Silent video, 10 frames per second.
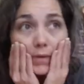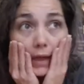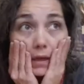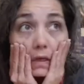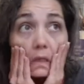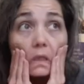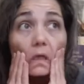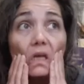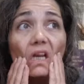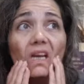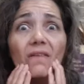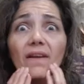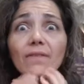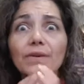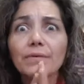that
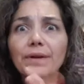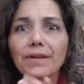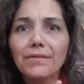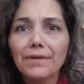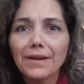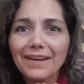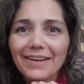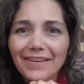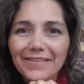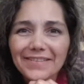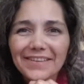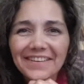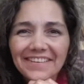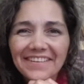even after 23 years,